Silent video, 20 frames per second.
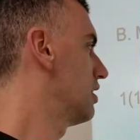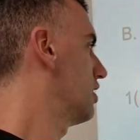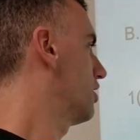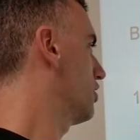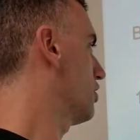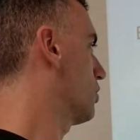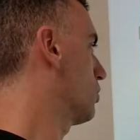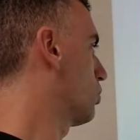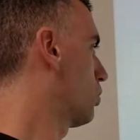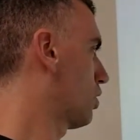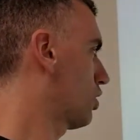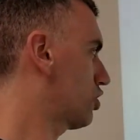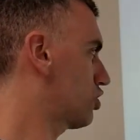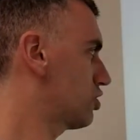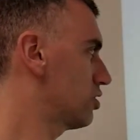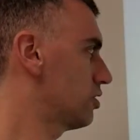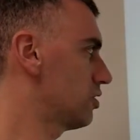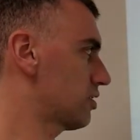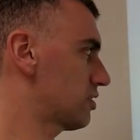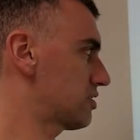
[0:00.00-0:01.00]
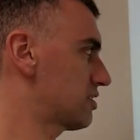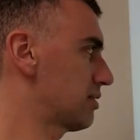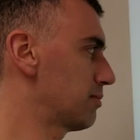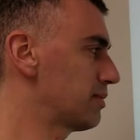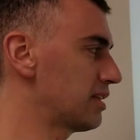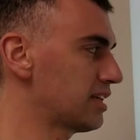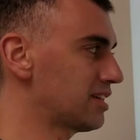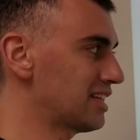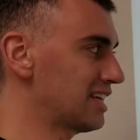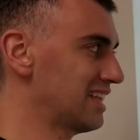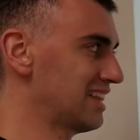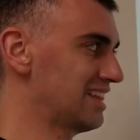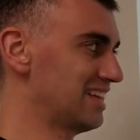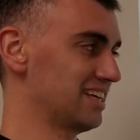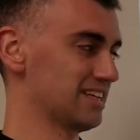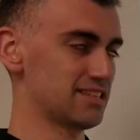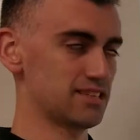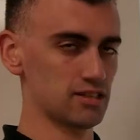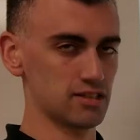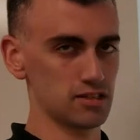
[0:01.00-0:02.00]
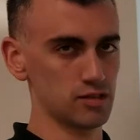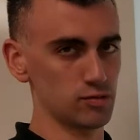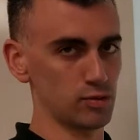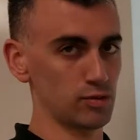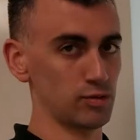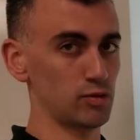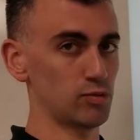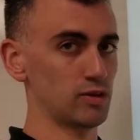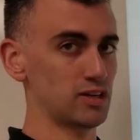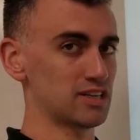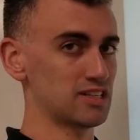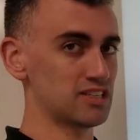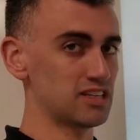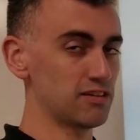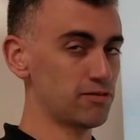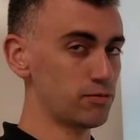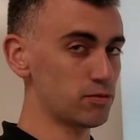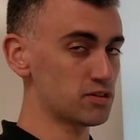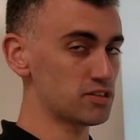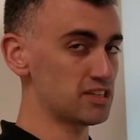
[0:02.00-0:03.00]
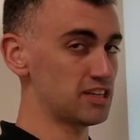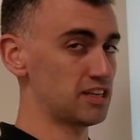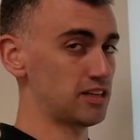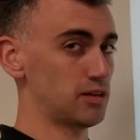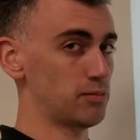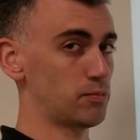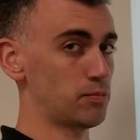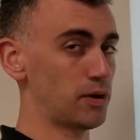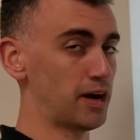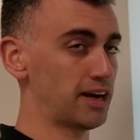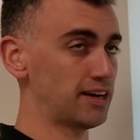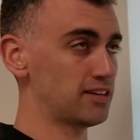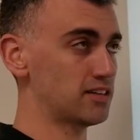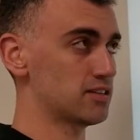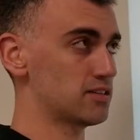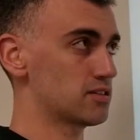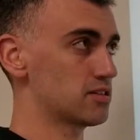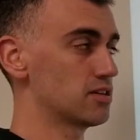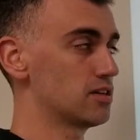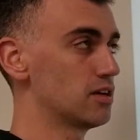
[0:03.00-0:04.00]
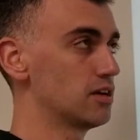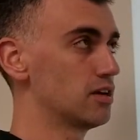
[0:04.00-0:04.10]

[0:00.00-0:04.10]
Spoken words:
Your work should look something like this. This is what we want to see if we're seeing the practice.